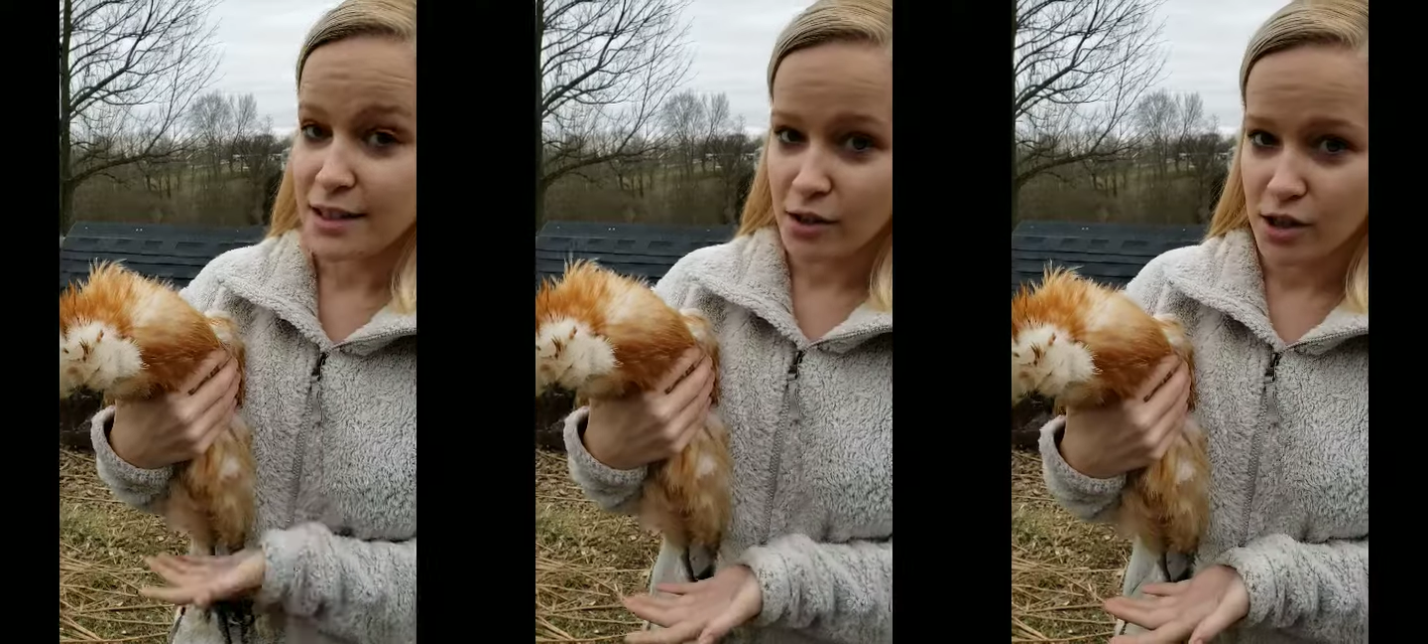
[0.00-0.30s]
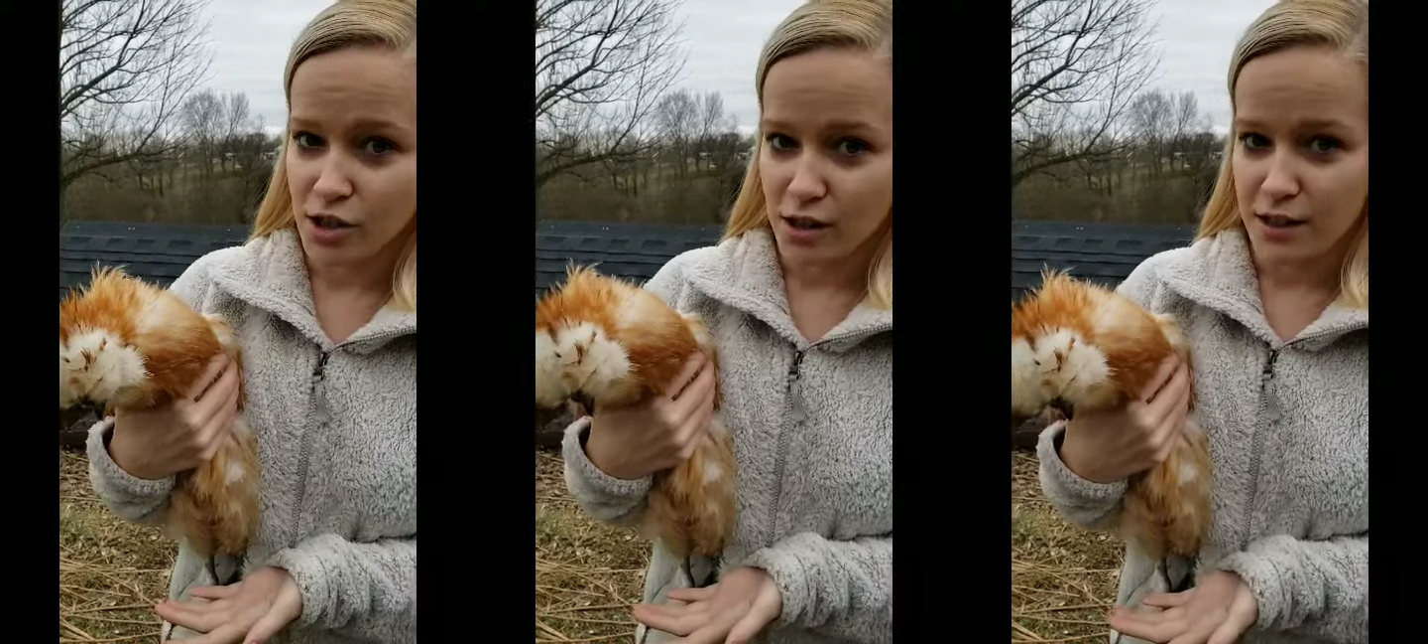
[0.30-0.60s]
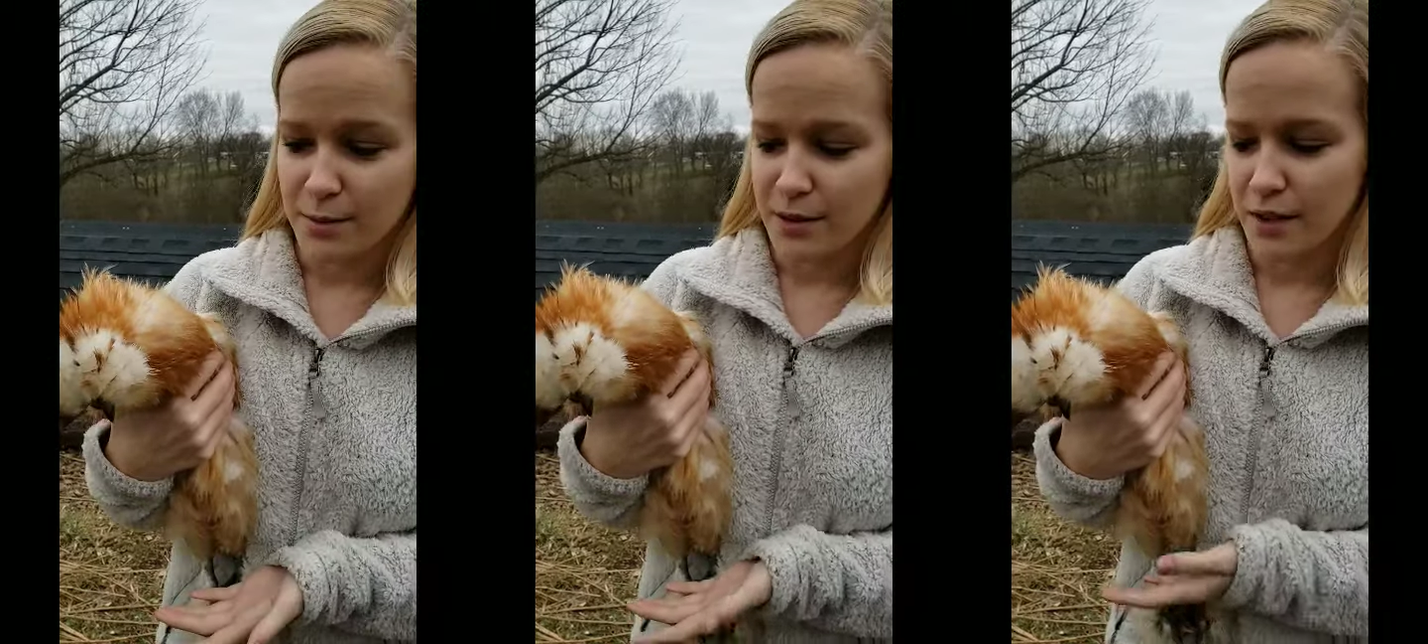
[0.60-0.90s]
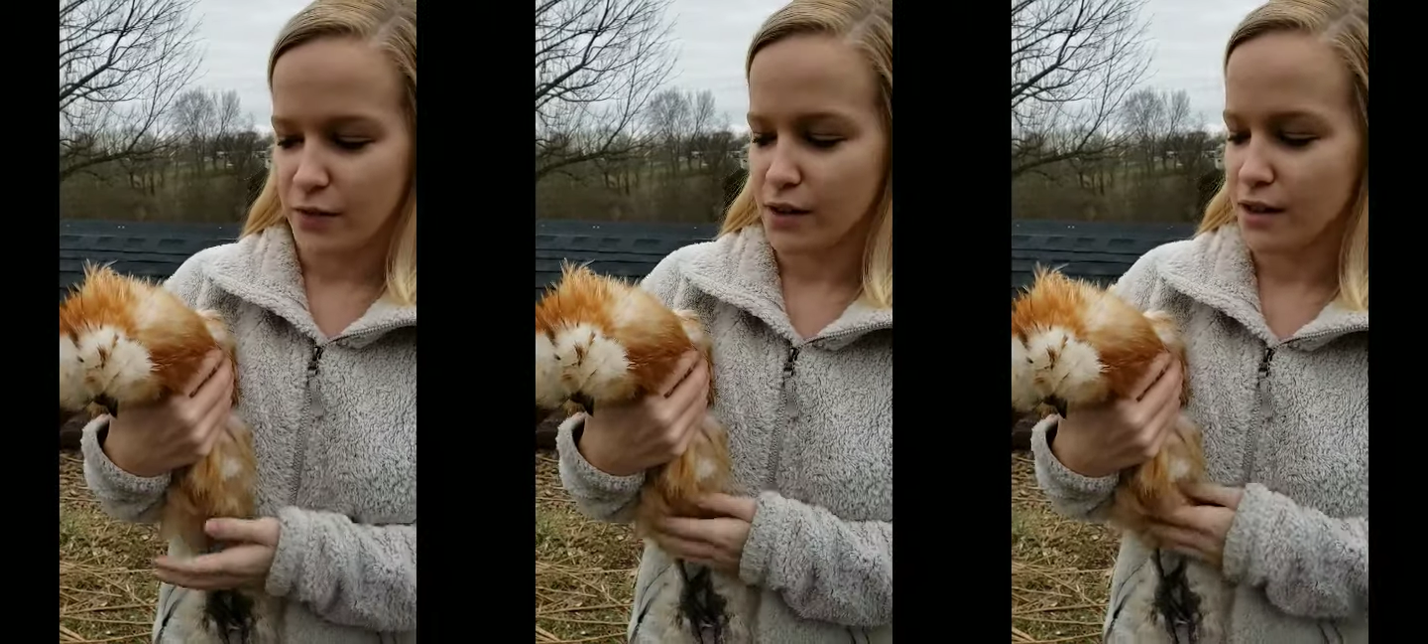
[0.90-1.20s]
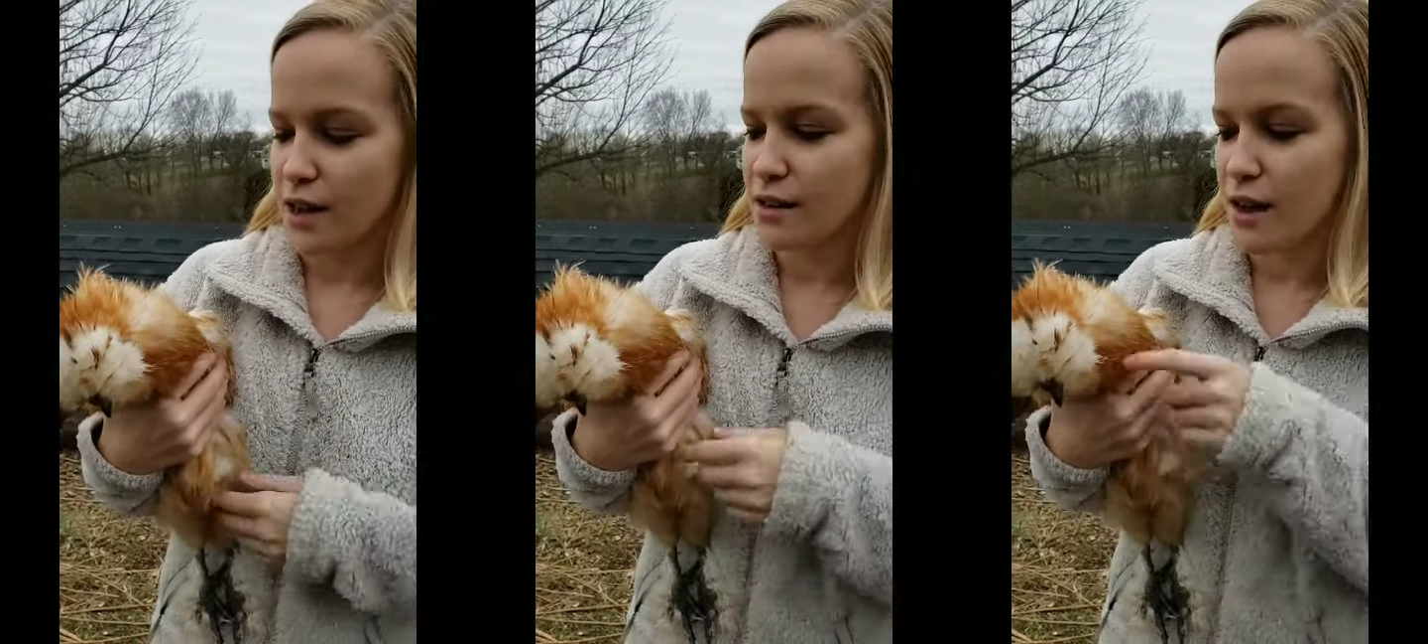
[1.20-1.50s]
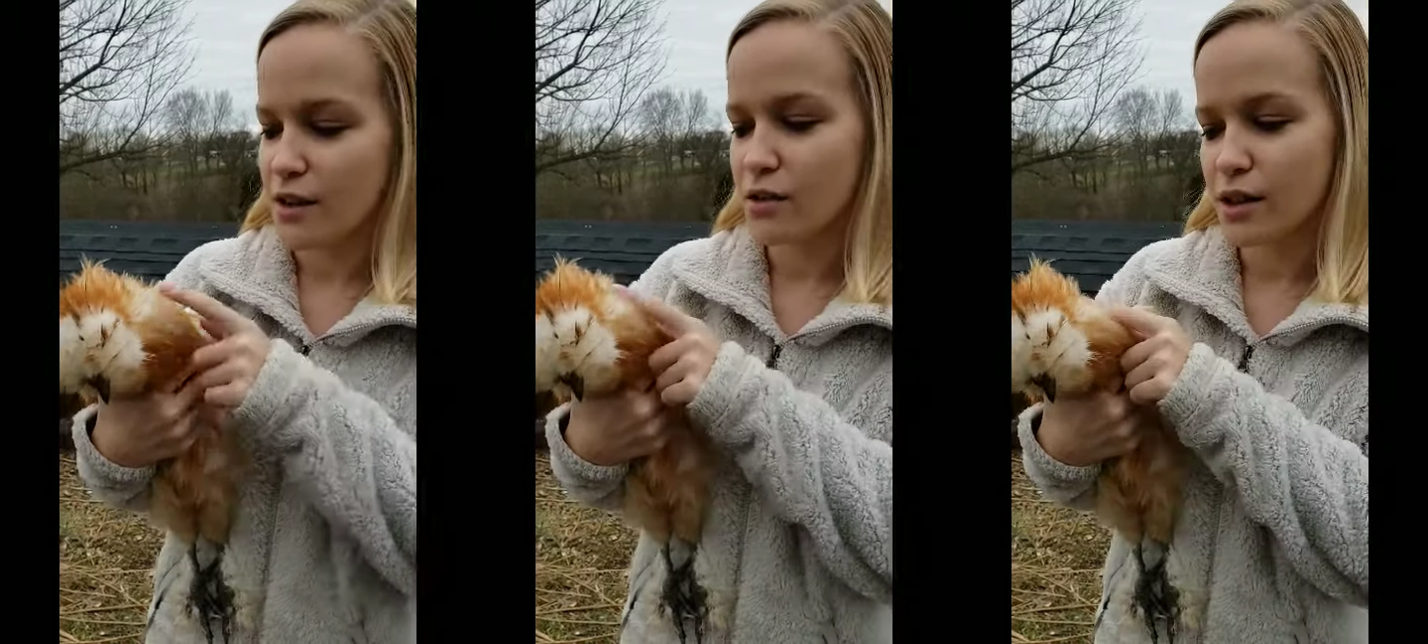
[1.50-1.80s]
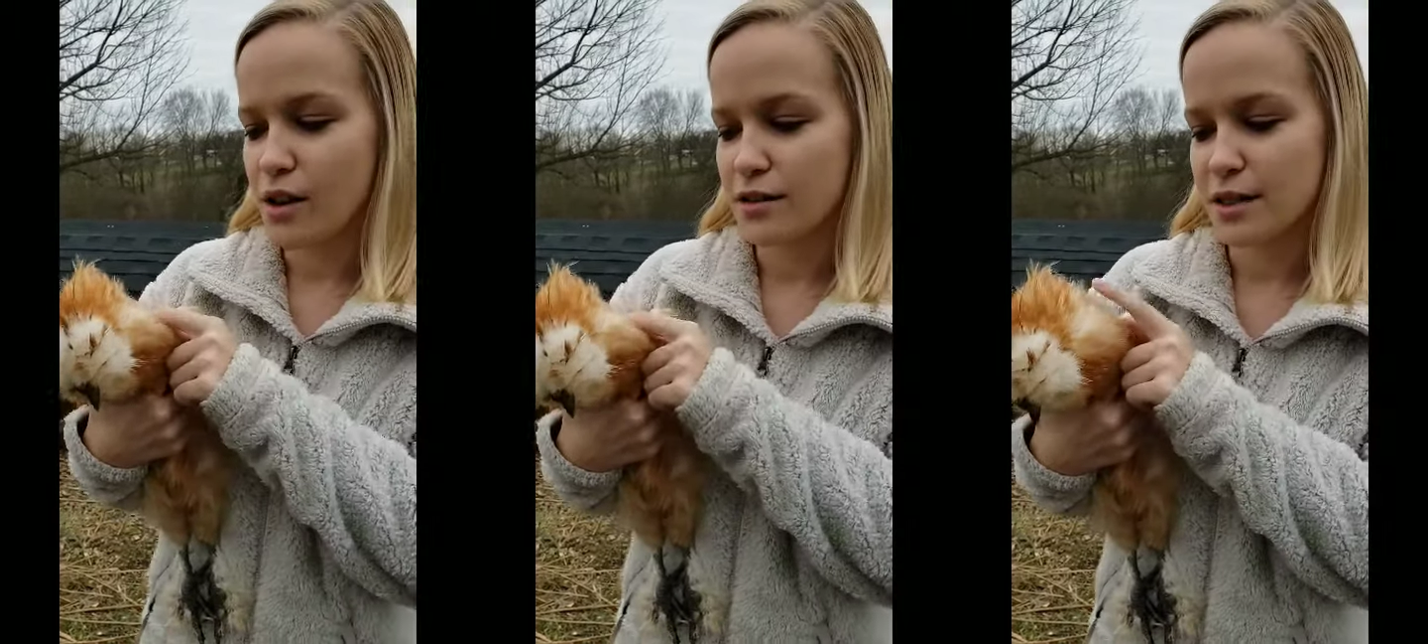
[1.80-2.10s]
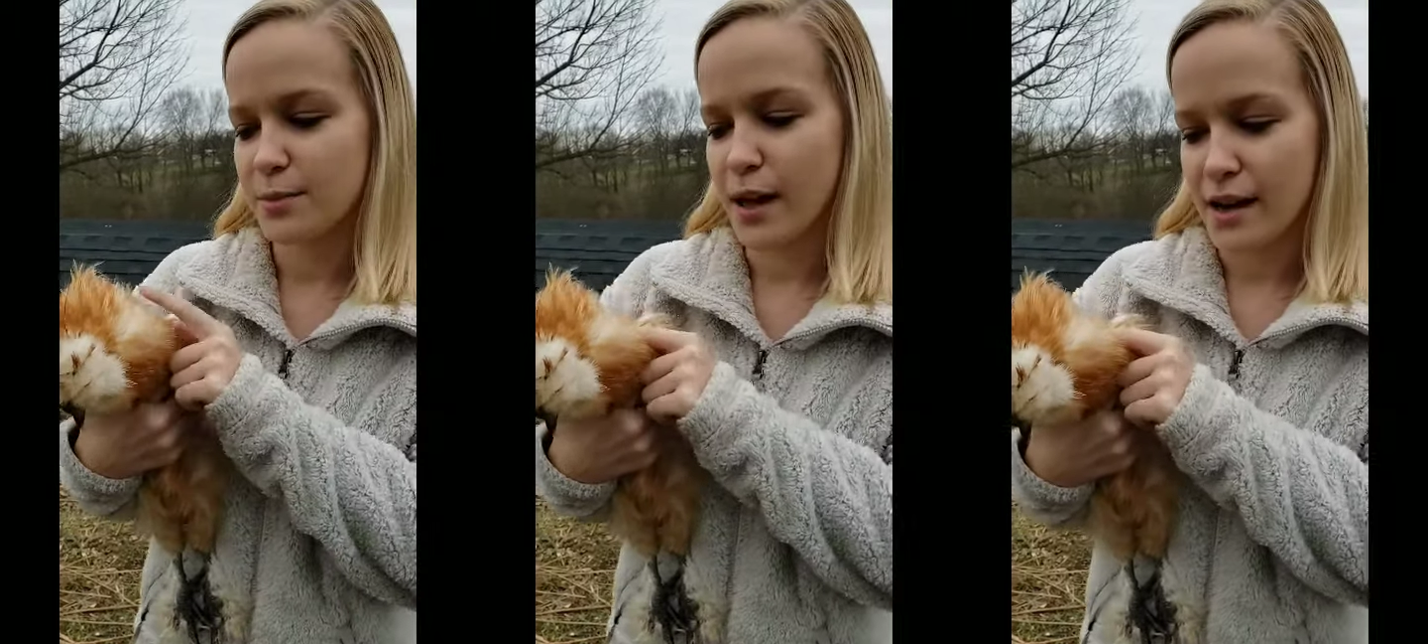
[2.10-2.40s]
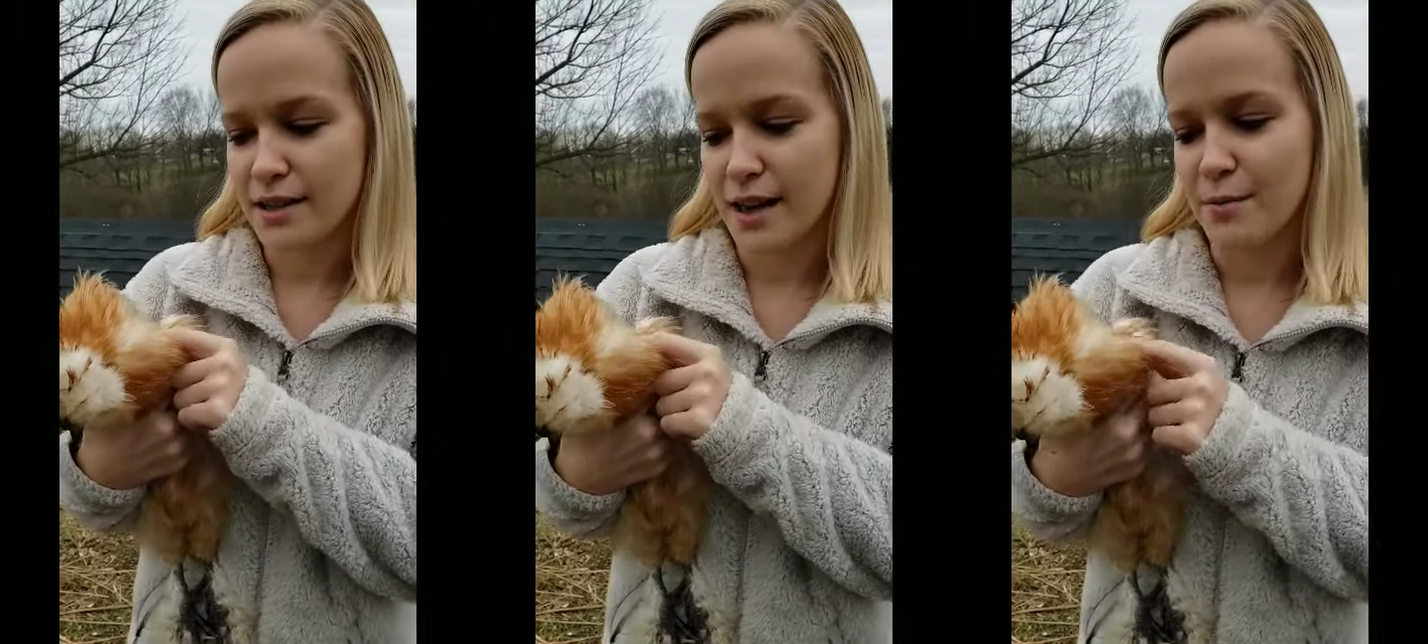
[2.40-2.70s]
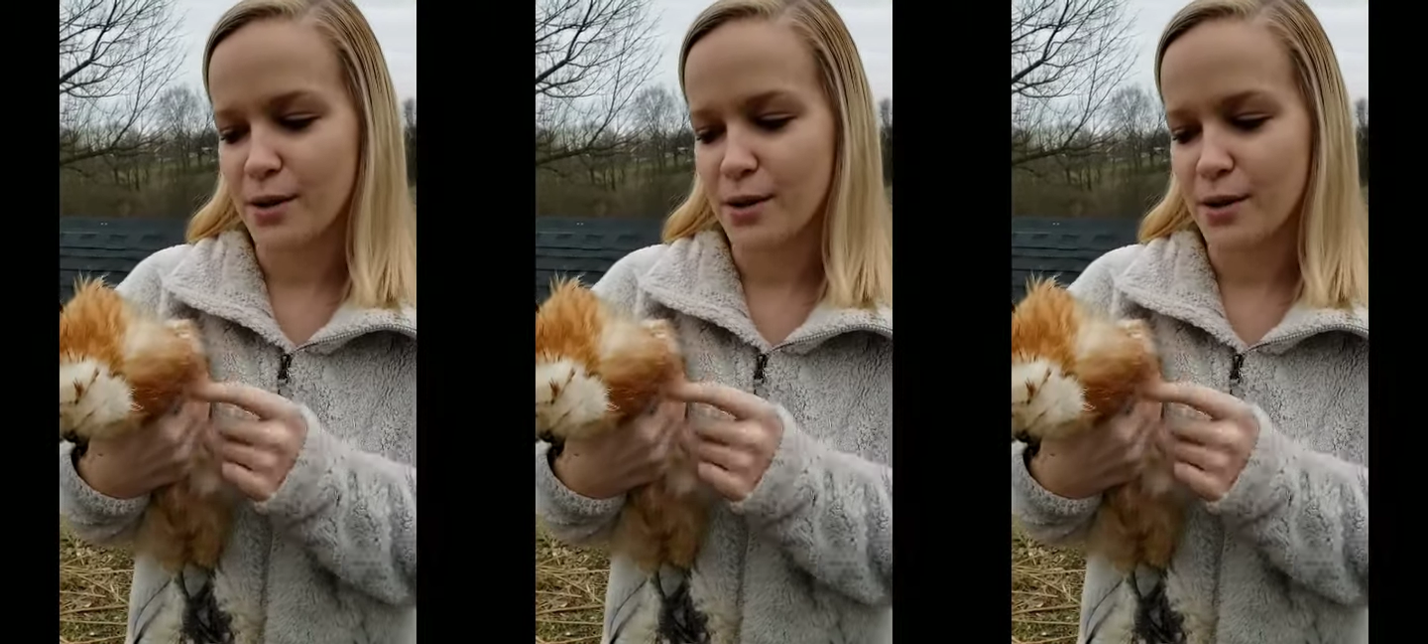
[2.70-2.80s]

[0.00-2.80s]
Silkie chickens specifically, it not only causes black skin,